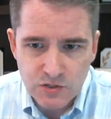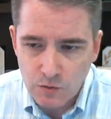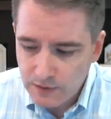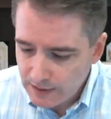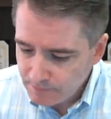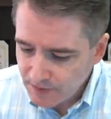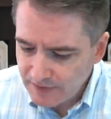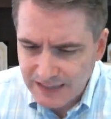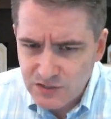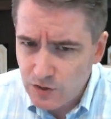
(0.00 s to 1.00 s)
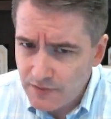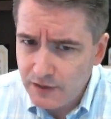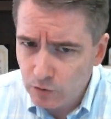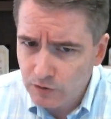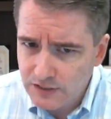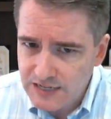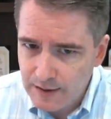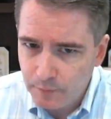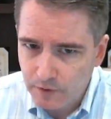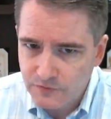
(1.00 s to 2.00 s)
So I think you're a good
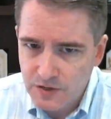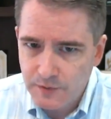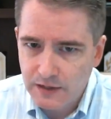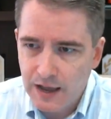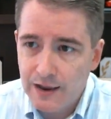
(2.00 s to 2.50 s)
example of something